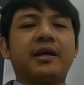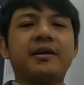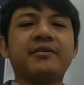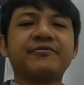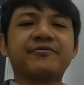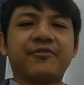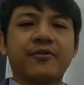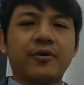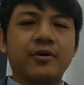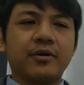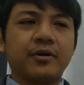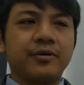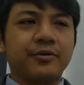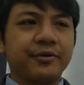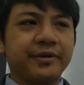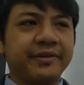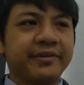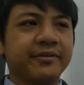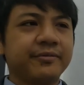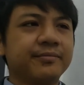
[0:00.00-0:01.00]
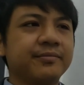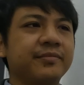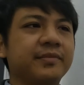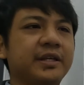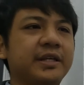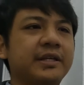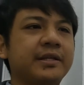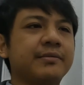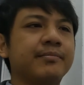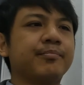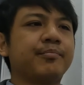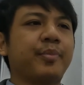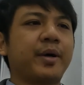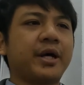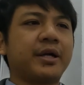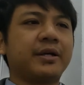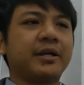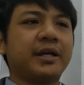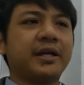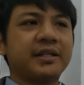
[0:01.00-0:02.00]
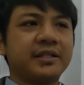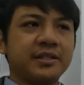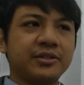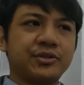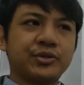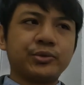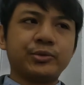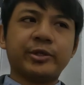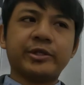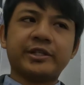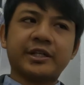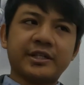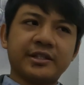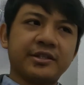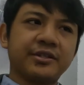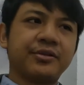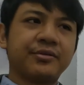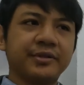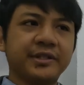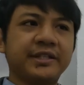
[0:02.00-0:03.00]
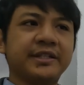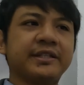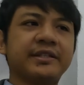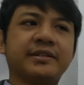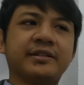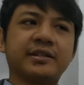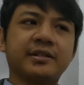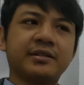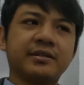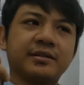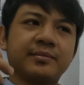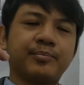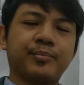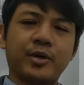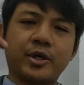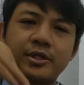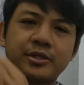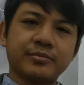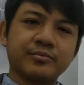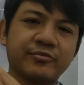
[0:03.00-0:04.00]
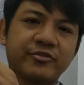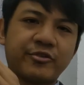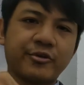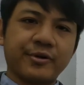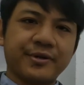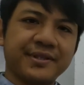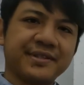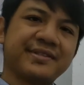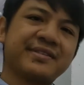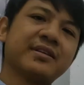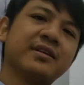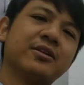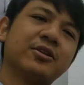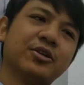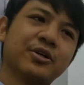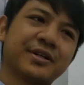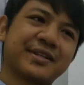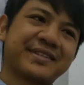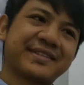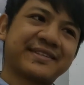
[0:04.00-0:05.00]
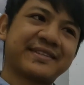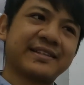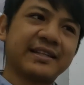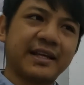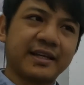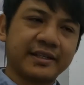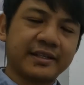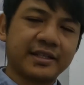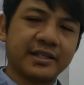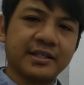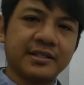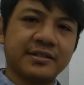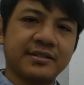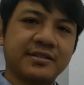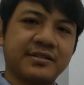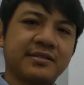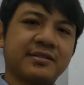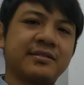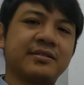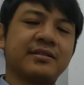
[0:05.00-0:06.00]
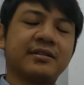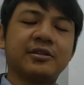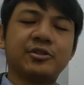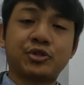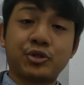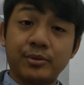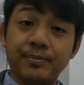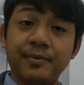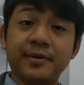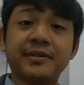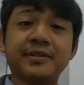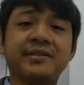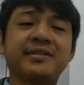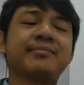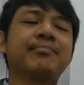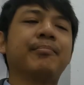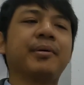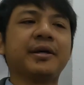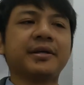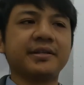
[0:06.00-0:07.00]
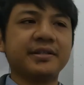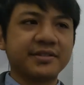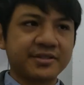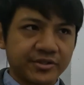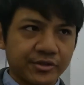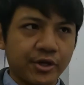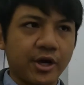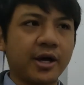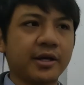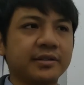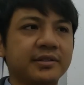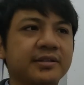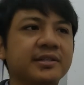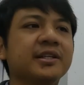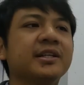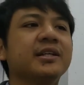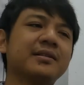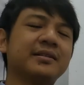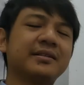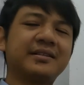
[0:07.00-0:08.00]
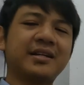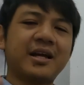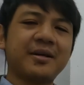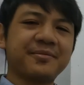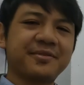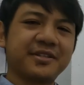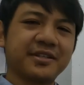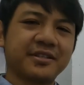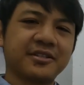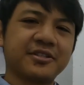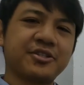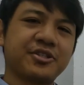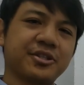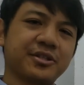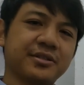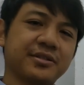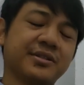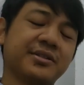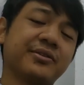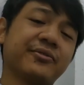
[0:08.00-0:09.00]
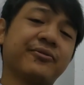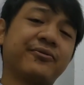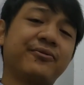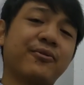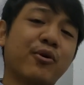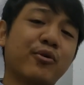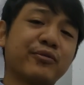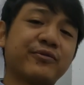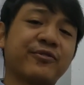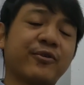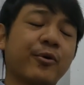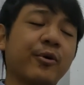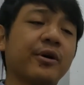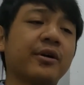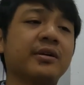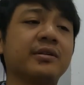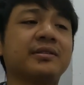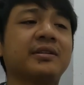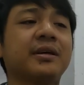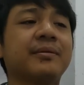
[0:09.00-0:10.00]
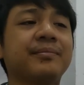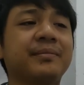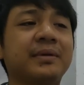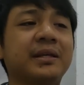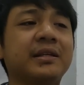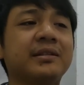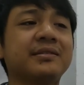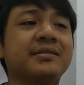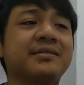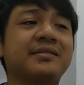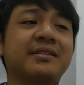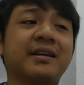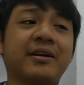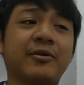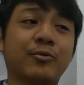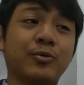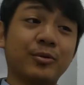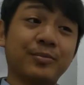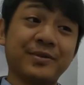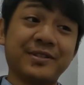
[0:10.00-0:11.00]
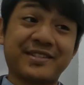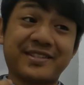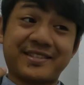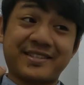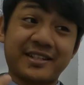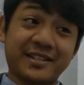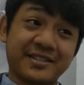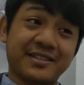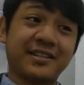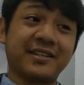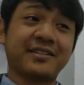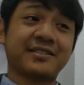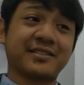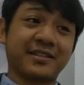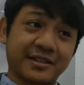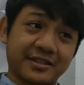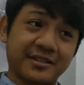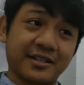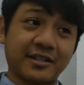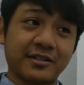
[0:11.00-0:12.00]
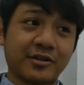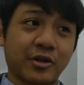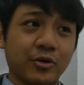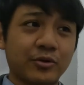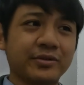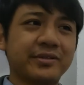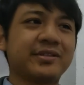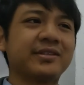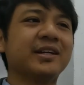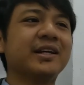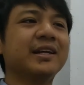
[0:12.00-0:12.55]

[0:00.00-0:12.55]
And for rhythm in bar 82 and 83, the bottom voice looks like it's triplets, but it's not. The time signature is 4/4. That means there will be 16 notes.